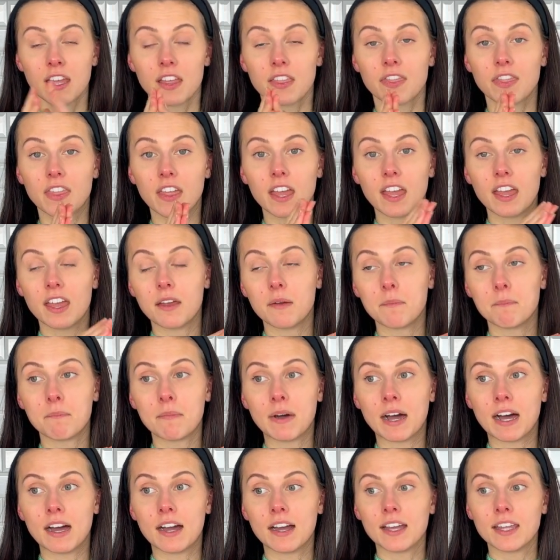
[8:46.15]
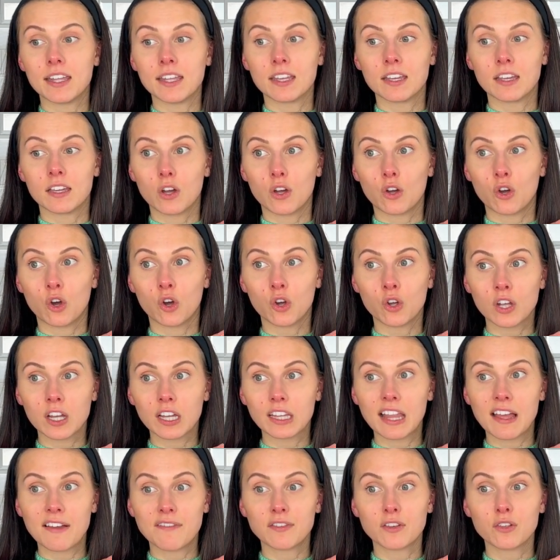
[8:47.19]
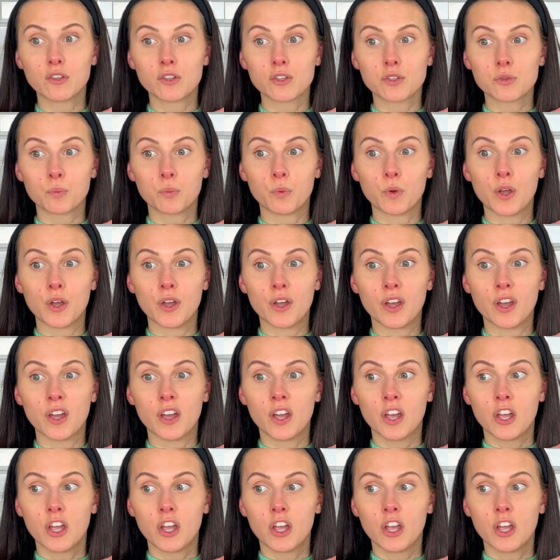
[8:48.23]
that my hunger levels were